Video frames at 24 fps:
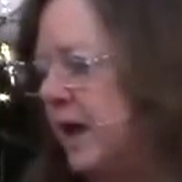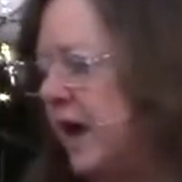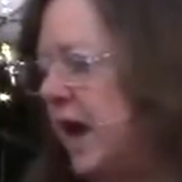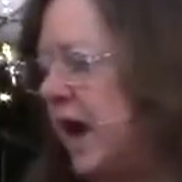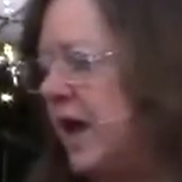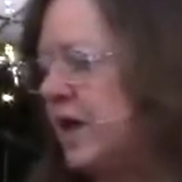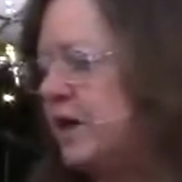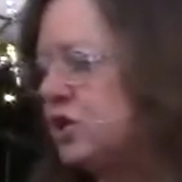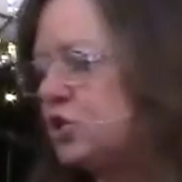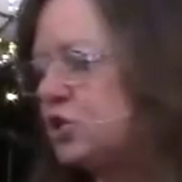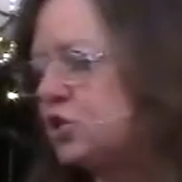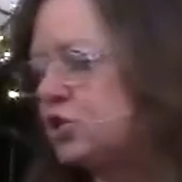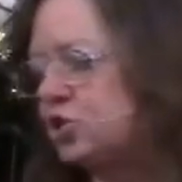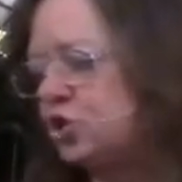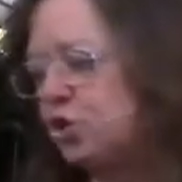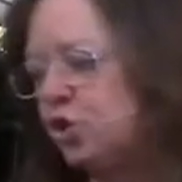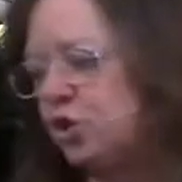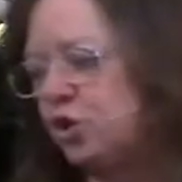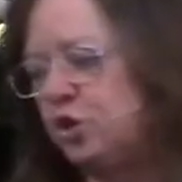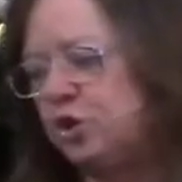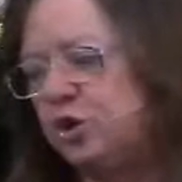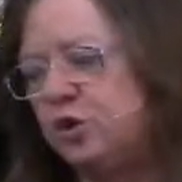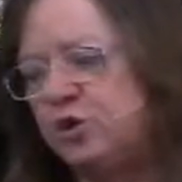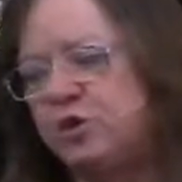I
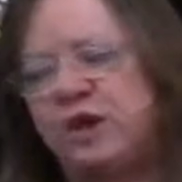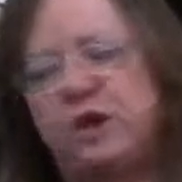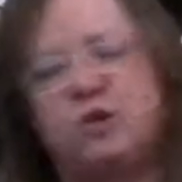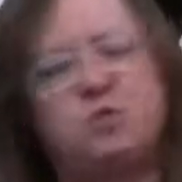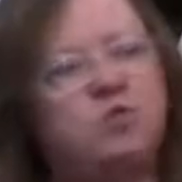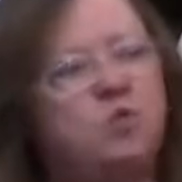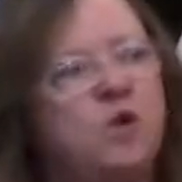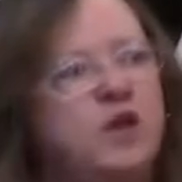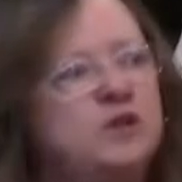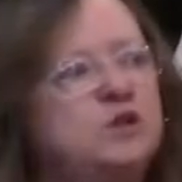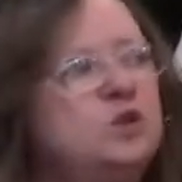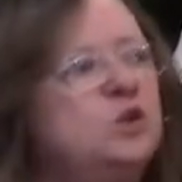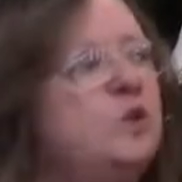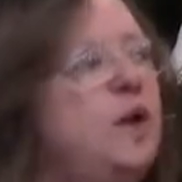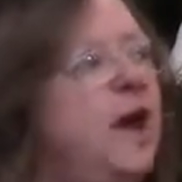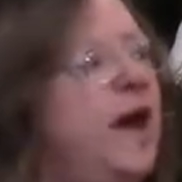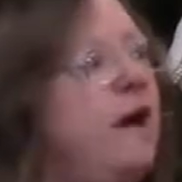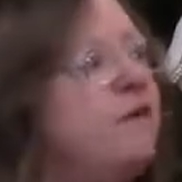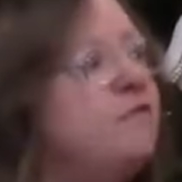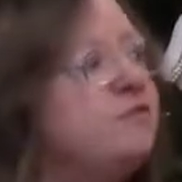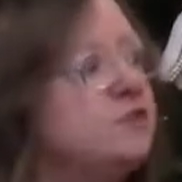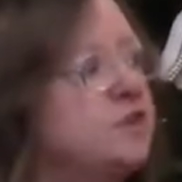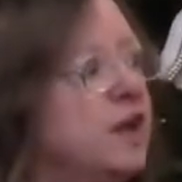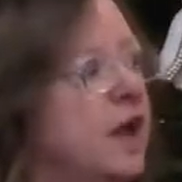assure you that when you
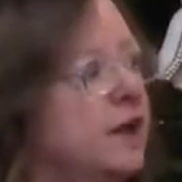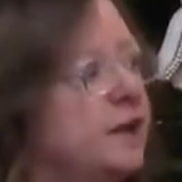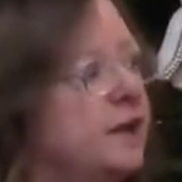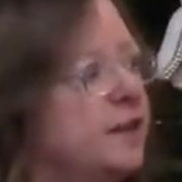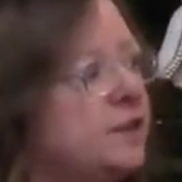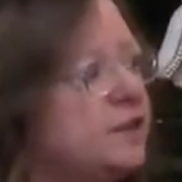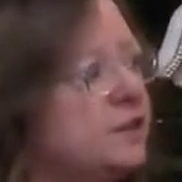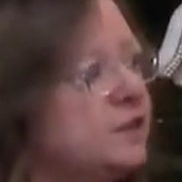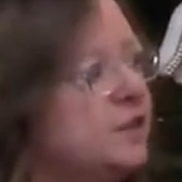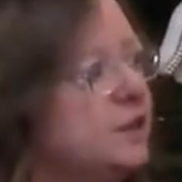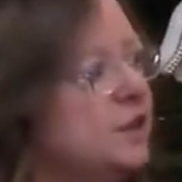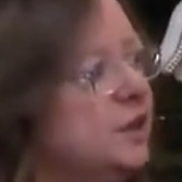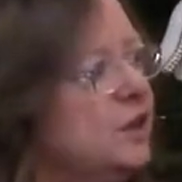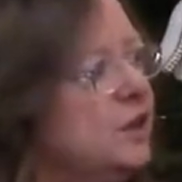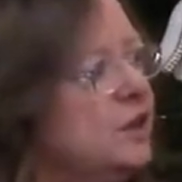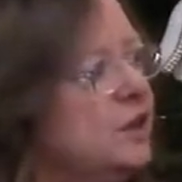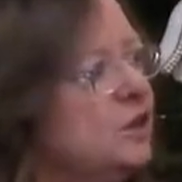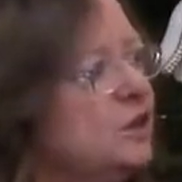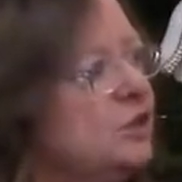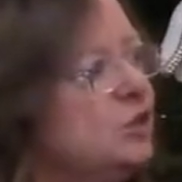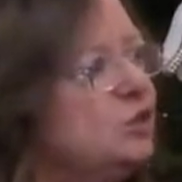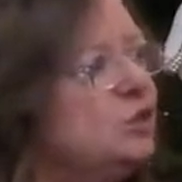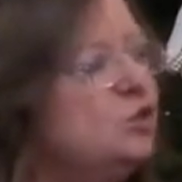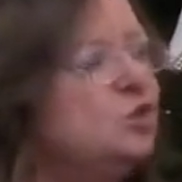have done it,
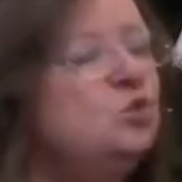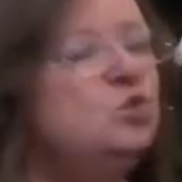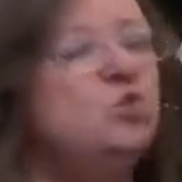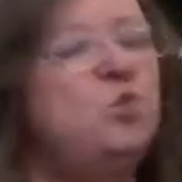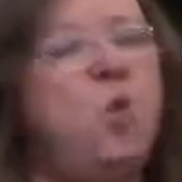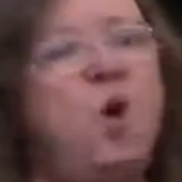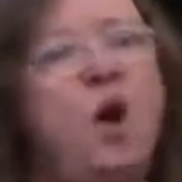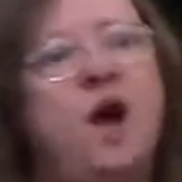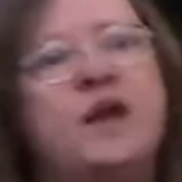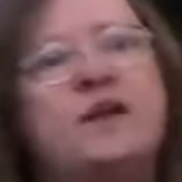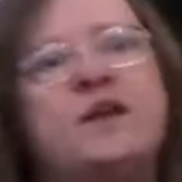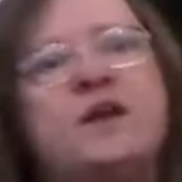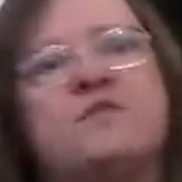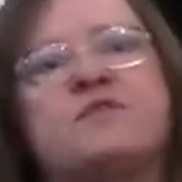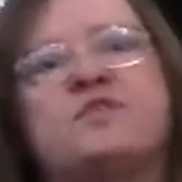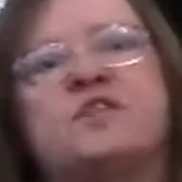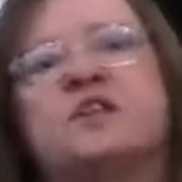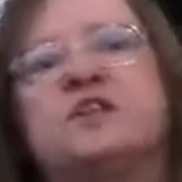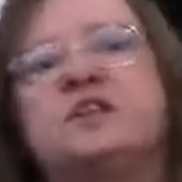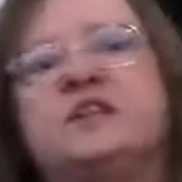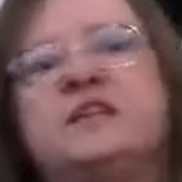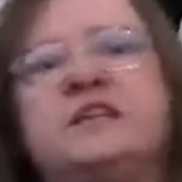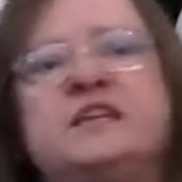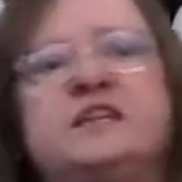to one of
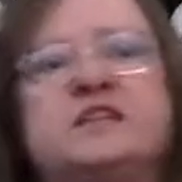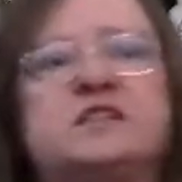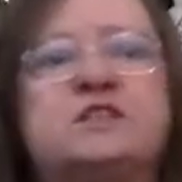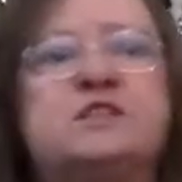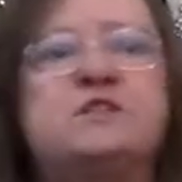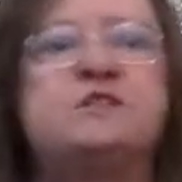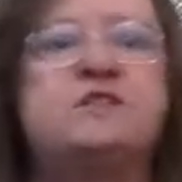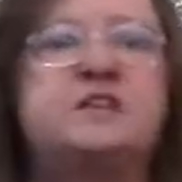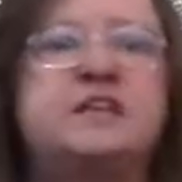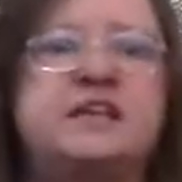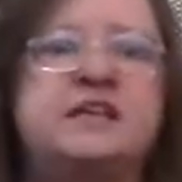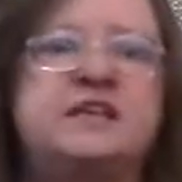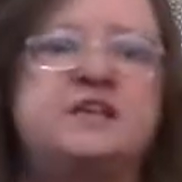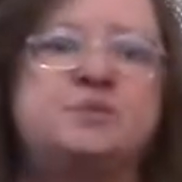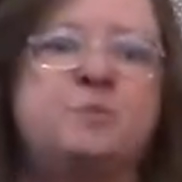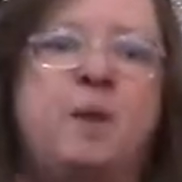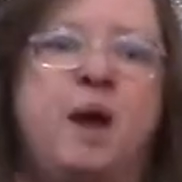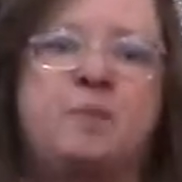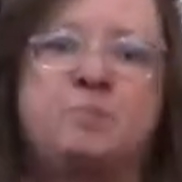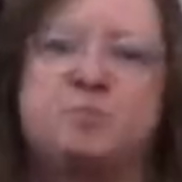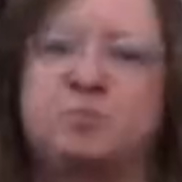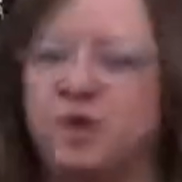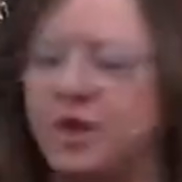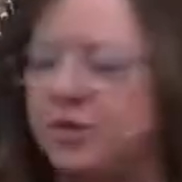the least of these,
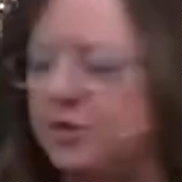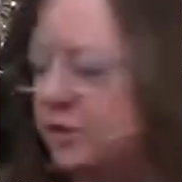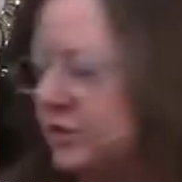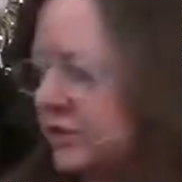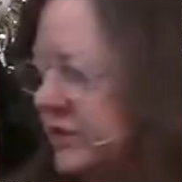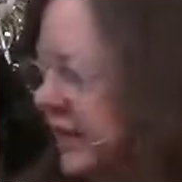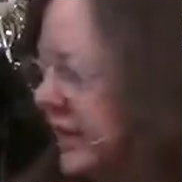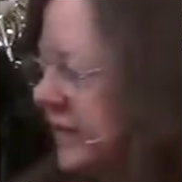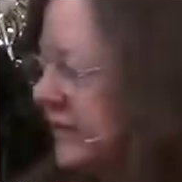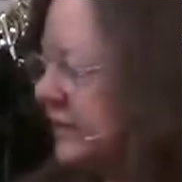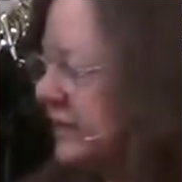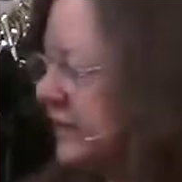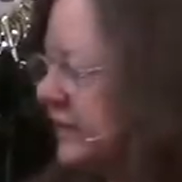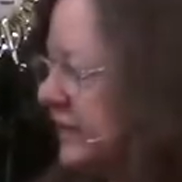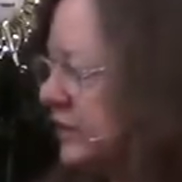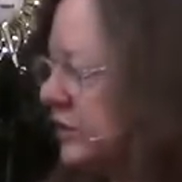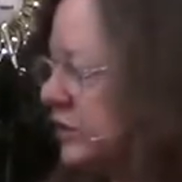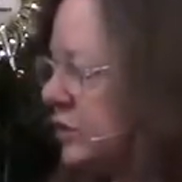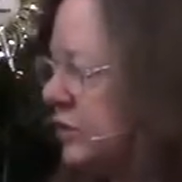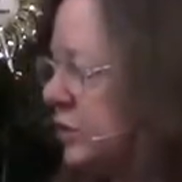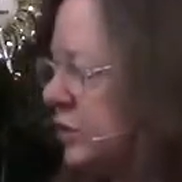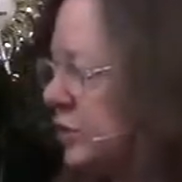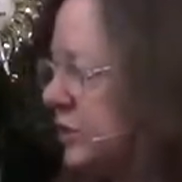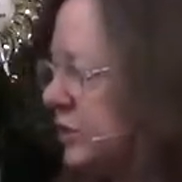my brothers and
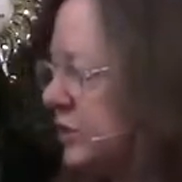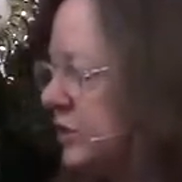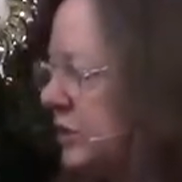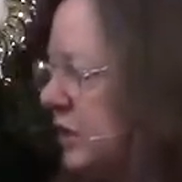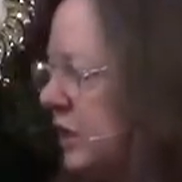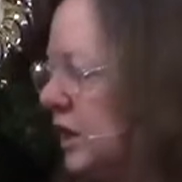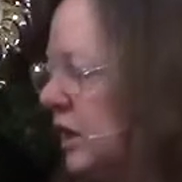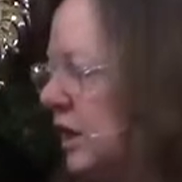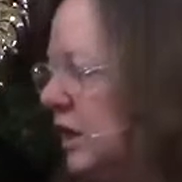sisters,